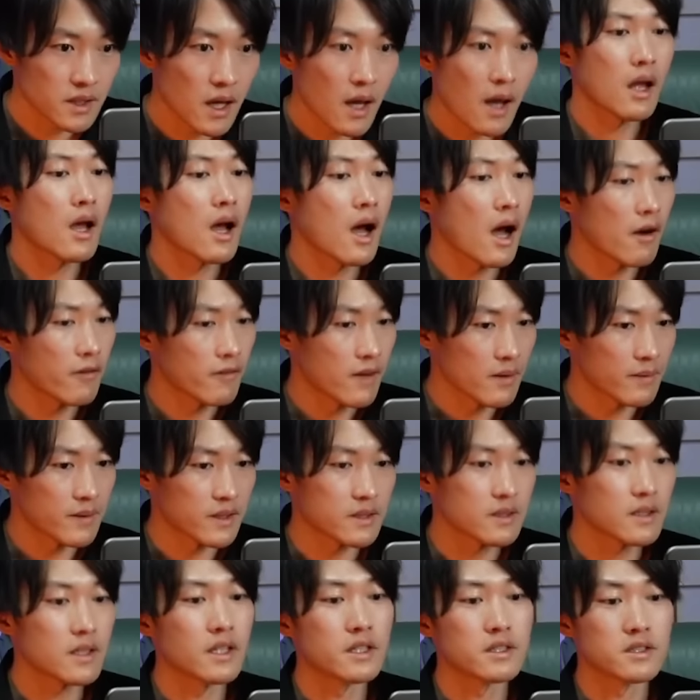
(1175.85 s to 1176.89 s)
However,
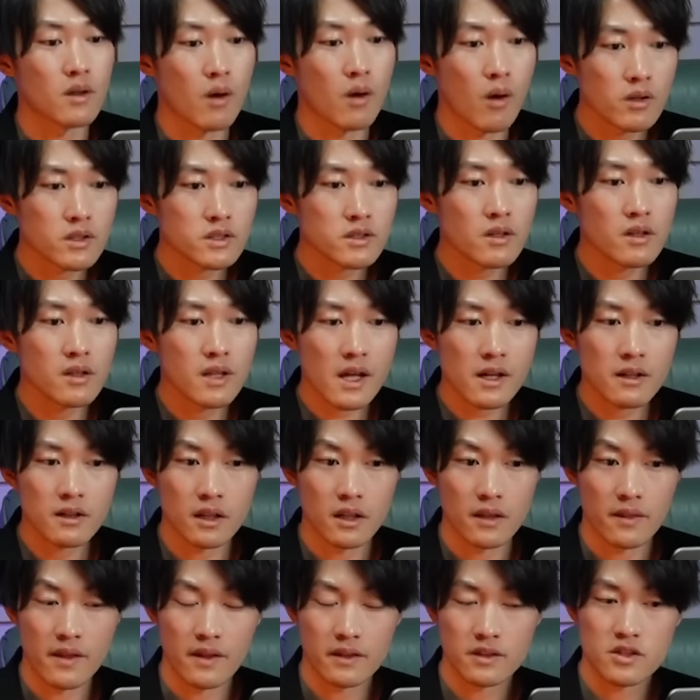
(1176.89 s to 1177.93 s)
it's also likely
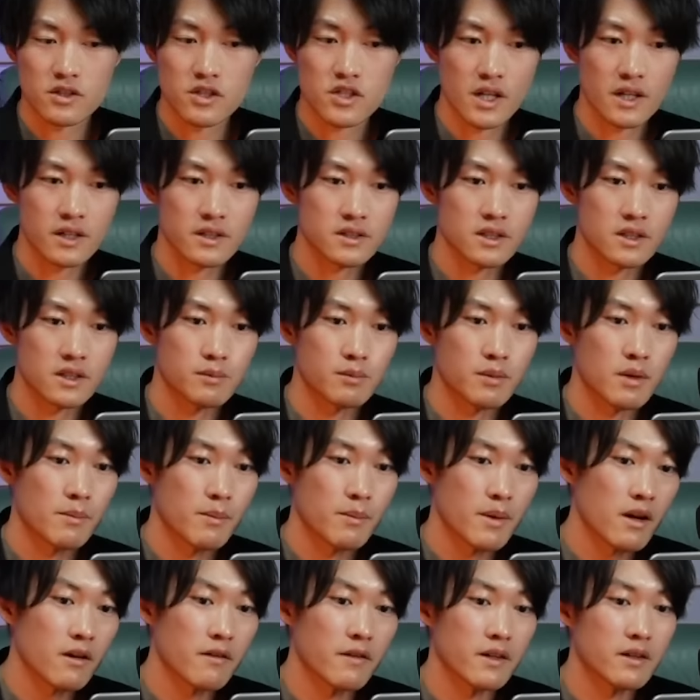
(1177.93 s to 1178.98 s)
that Shanks is
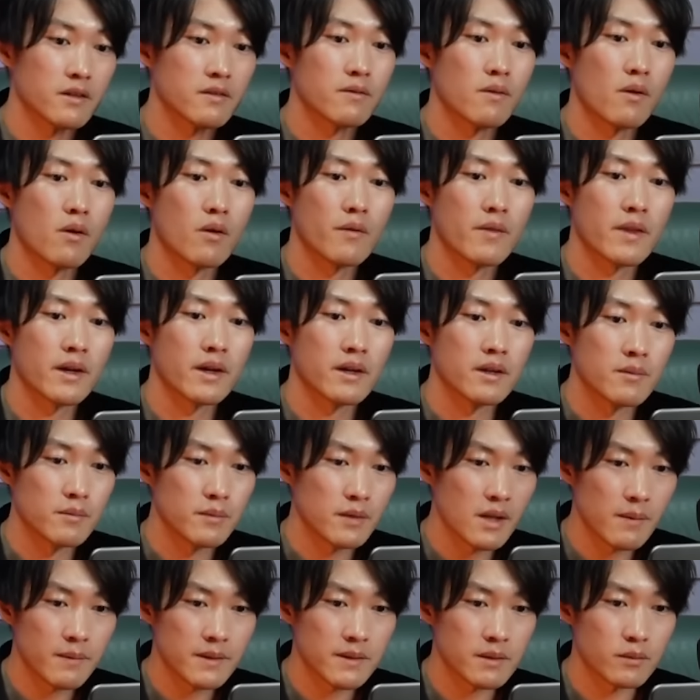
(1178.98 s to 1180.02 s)
preparing for the
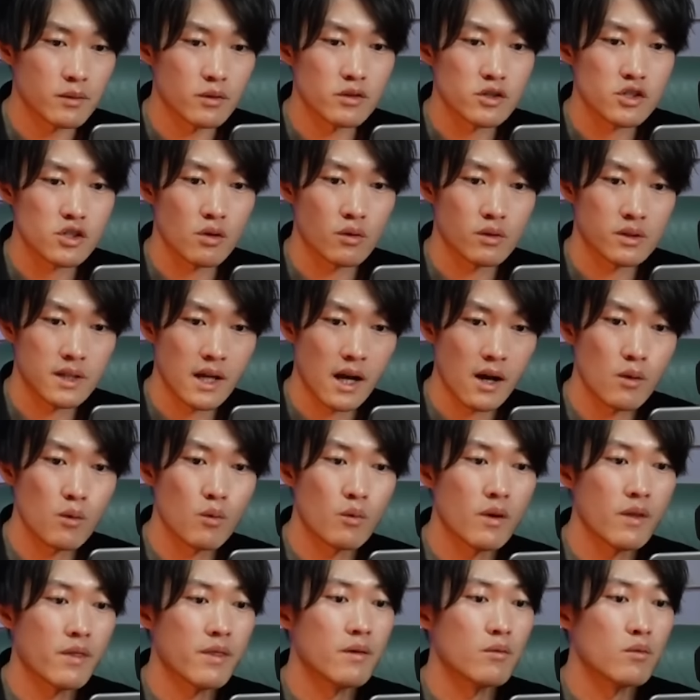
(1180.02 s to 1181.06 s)
inevitable showdown with
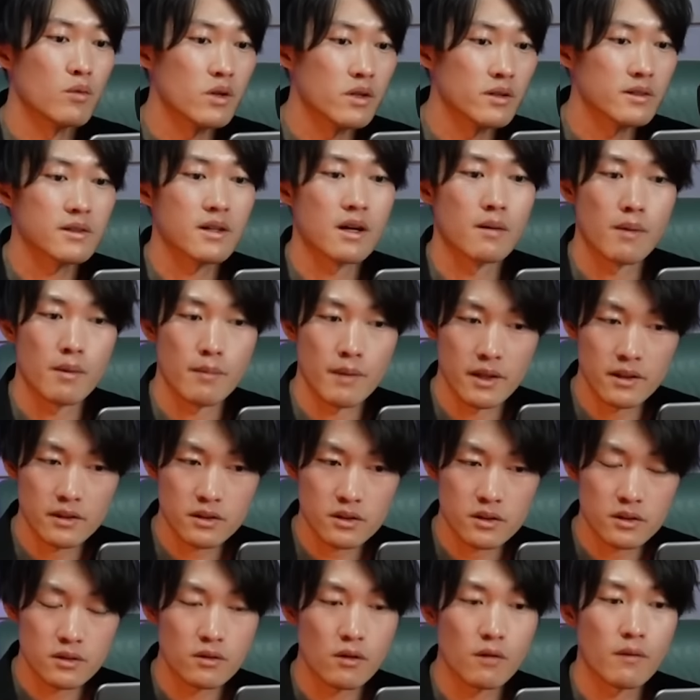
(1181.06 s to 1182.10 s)
the world government,
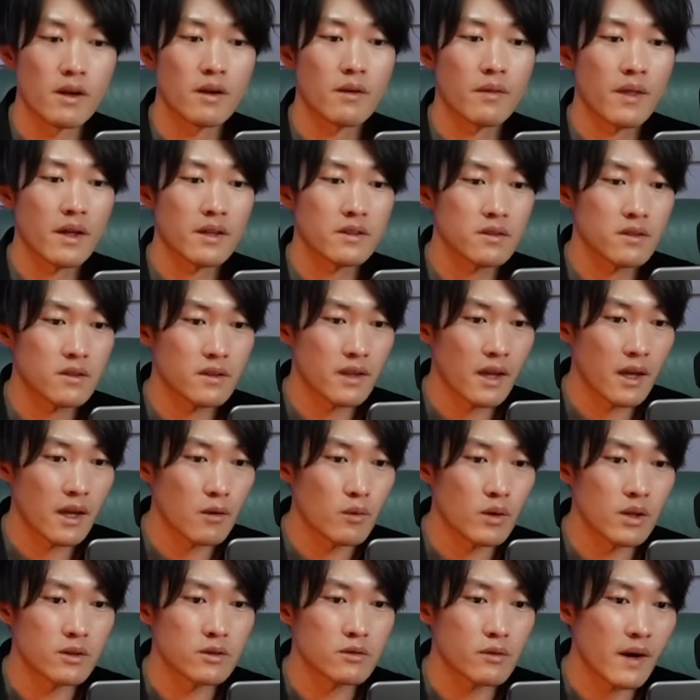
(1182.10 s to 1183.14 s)
knowing that they will
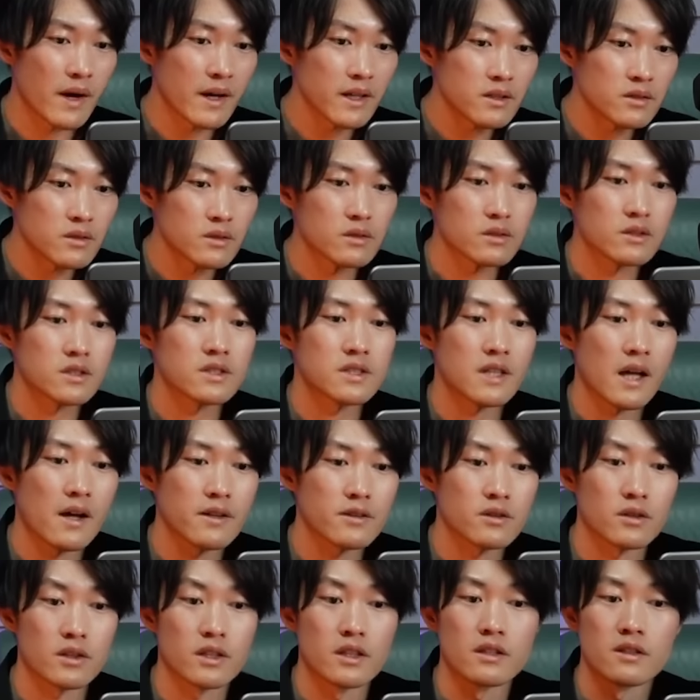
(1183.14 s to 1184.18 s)
try to stand
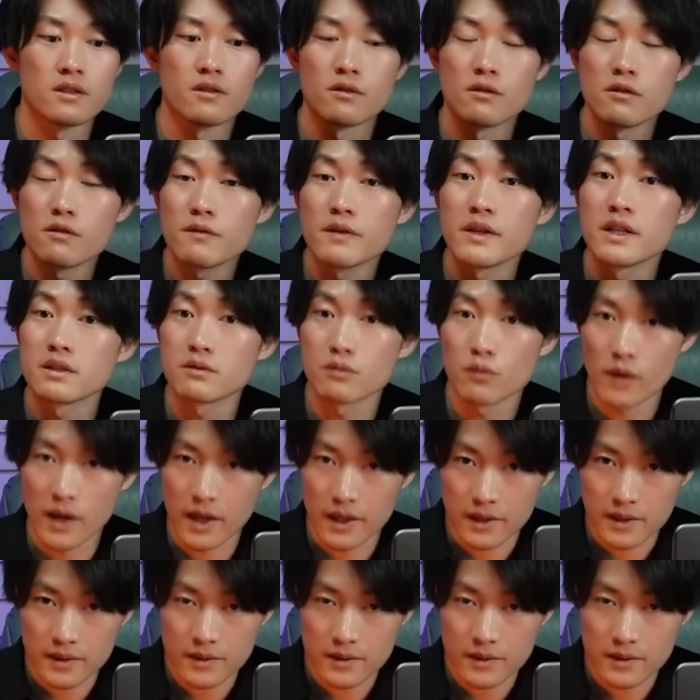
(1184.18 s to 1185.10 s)
in the Luffy's way.